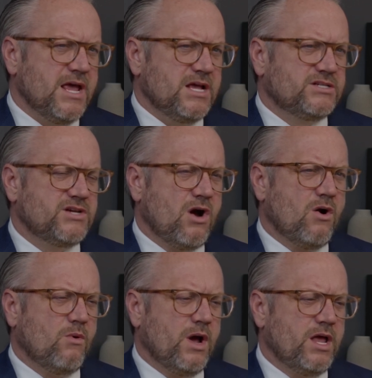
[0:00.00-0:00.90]

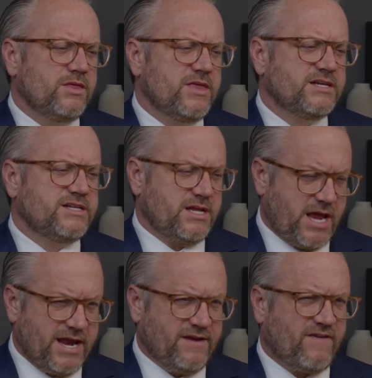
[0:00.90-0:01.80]
So this
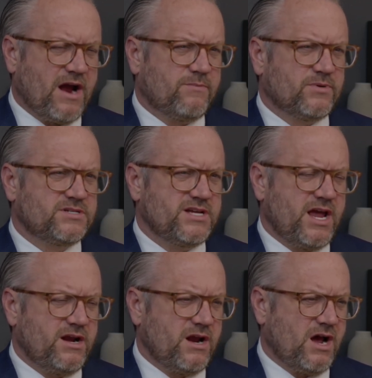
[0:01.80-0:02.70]
eighty-five
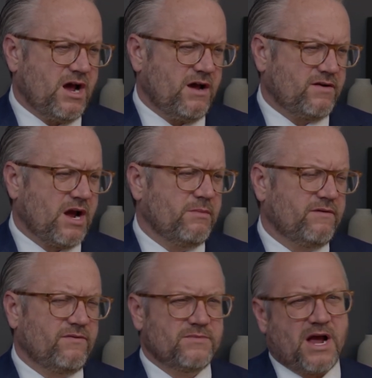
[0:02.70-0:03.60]
percent uh, coming
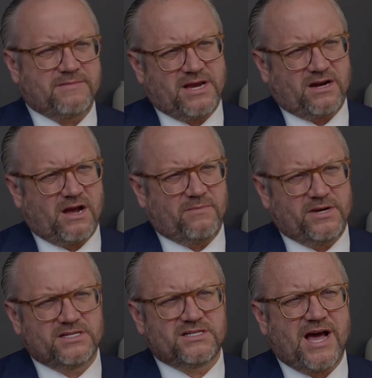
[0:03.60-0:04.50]
from top ten
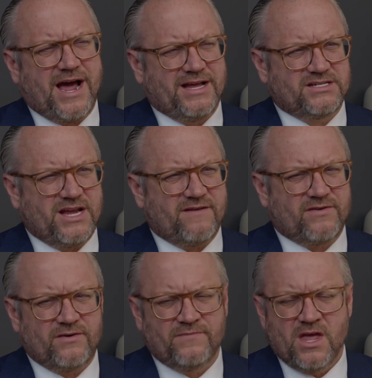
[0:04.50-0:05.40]
companies is the highest
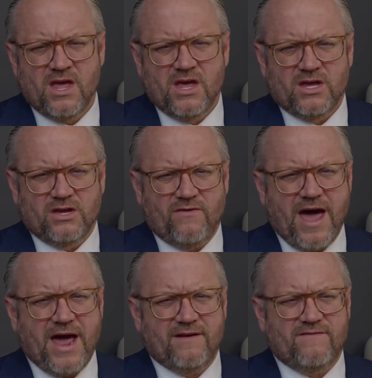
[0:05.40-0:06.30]
ever. You've
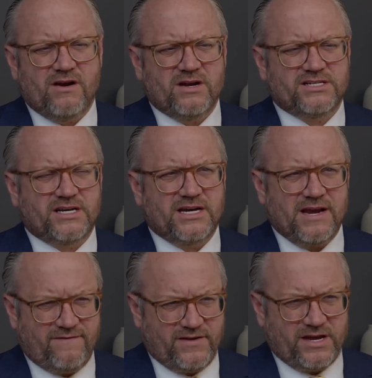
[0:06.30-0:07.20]
had a very
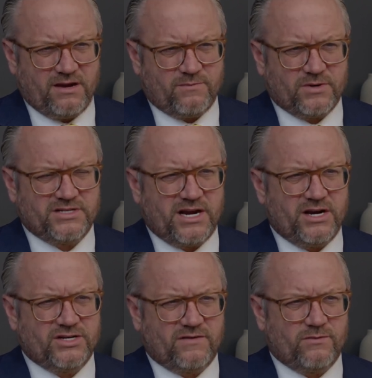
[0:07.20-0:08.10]
significant
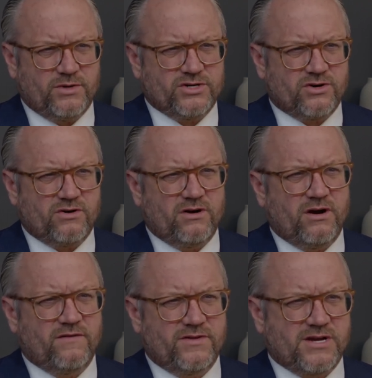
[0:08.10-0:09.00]
percentage of the return
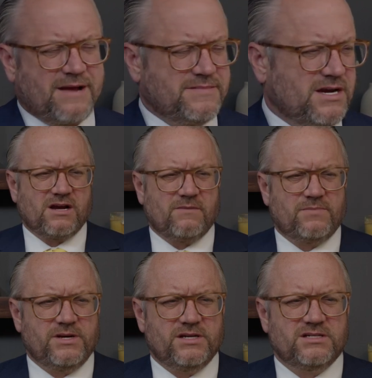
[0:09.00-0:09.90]
of the top ten
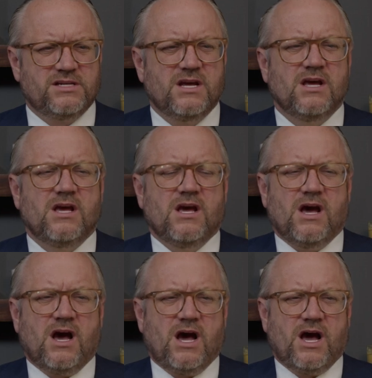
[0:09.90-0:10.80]
companies
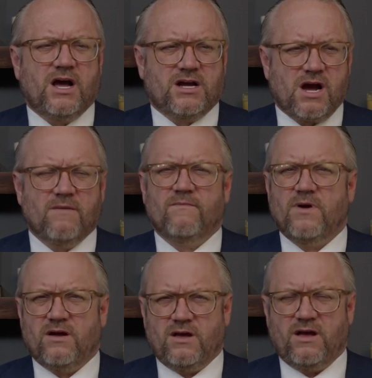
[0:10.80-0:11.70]
uh, come
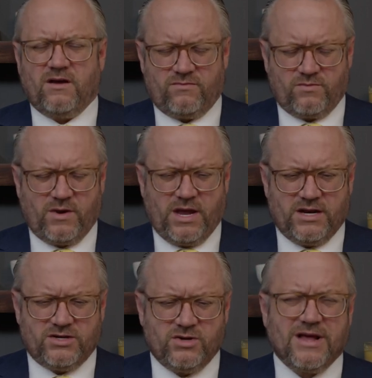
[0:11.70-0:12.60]
uh,
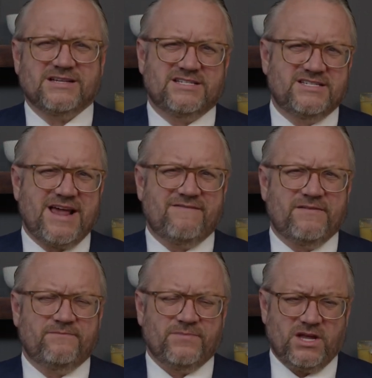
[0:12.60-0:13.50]
in two thousand
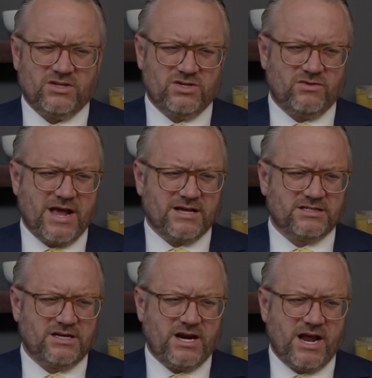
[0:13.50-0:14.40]
seven, in two
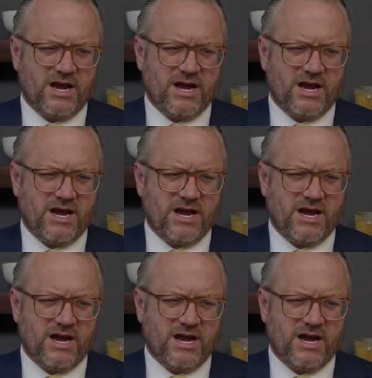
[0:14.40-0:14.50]
thousand